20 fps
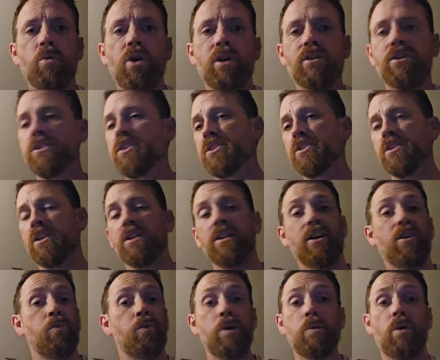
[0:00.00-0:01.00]
Wanderers has
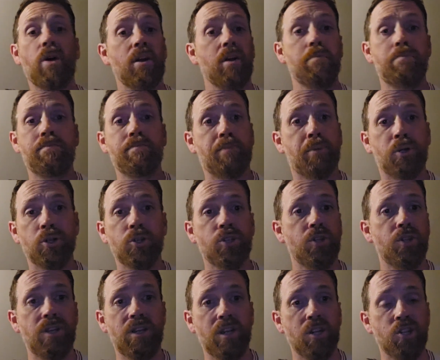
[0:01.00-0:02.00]
declared, we want to push
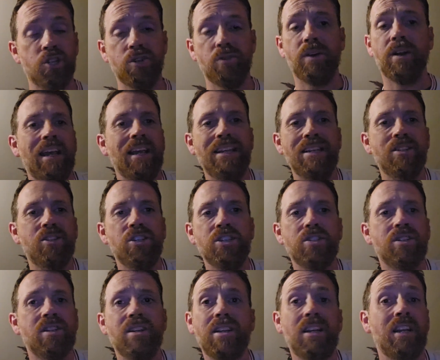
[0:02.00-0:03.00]
the issue, and
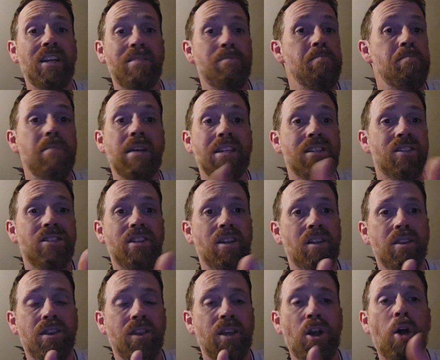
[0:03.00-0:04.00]
he'd missed
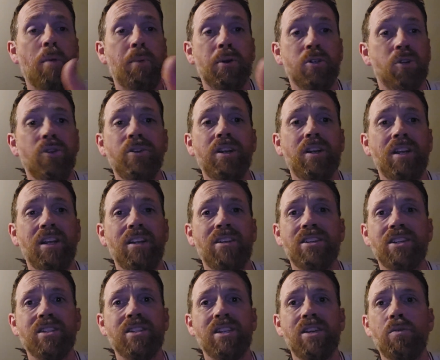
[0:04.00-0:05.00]
the opportunity
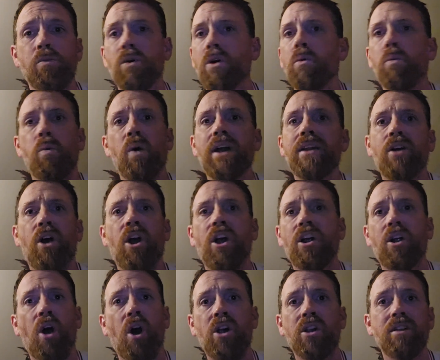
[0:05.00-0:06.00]
to see, well, what
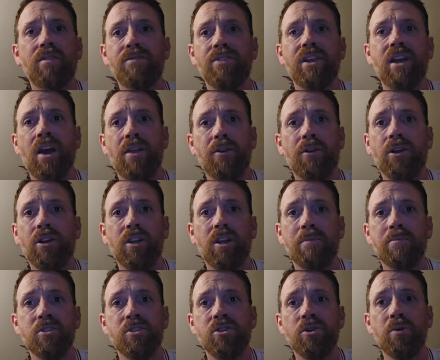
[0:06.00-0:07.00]
are all of the other
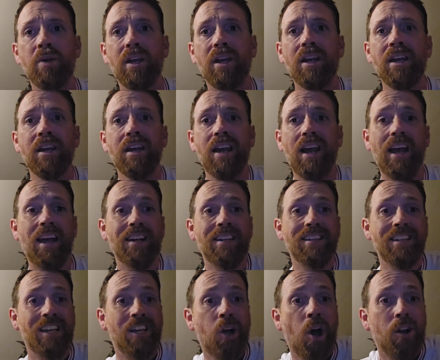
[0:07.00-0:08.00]
clubs doing? And
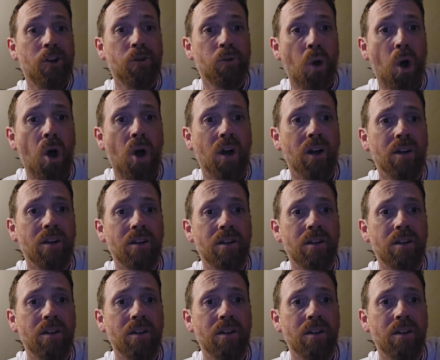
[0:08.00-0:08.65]
he got it wrong.